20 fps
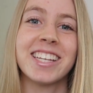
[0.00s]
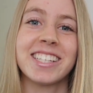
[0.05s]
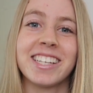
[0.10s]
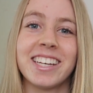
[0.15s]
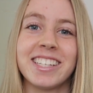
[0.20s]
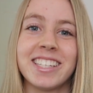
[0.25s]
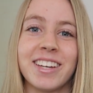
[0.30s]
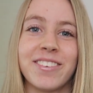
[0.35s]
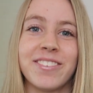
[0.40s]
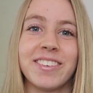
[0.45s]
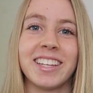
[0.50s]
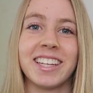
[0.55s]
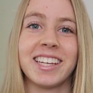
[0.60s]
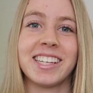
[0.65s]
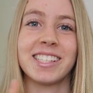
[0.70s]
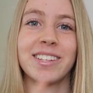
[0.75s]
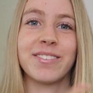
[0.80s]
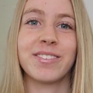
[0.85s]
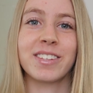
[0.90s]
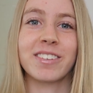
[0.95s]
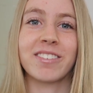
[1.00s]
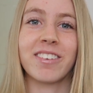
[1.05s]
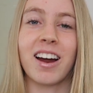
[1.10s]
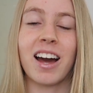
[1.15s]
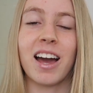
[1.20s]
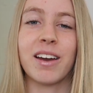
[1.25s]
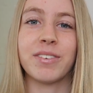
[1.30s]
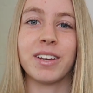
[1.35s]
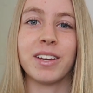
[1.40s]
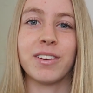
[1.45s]
So definitely
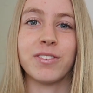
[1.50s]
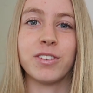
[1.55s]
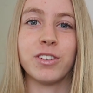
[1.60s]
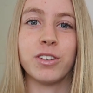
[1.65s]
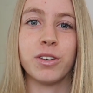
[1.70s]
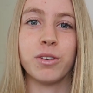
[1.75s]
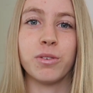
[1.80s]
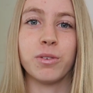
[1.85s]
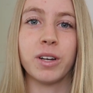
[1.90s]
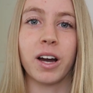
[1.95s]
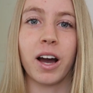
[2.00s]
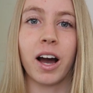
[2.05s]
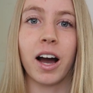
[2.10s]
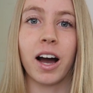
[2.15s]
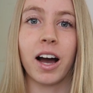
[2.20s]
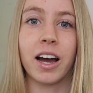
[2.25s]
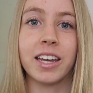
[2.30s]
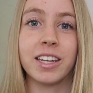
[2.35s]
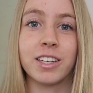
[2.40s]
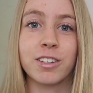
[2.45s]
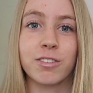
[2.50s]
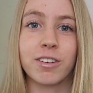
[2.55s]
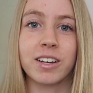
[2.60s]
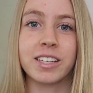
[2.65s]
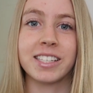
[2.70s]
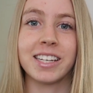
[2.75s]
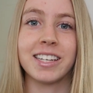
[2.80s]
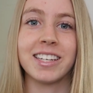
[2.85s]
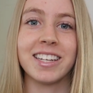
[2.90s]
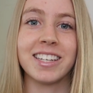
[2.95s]
subscribe if you are
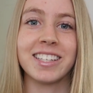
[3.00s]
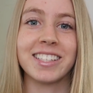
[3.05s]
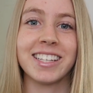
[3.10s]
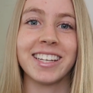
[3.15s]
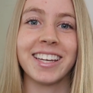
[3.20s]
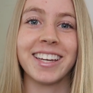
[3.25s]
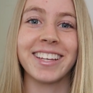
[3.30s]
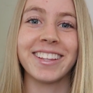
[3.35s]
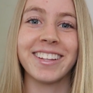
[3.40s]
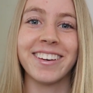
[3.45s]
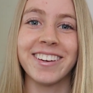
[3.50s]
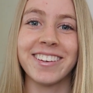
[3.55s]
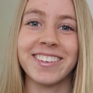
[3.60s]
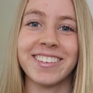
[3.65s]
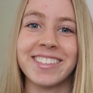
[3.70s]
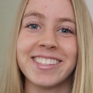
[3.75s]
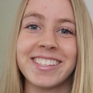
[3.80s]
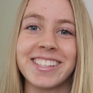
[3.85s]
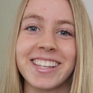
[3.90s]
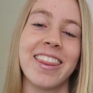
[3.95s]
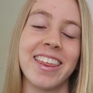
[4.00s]
interested in seeing those.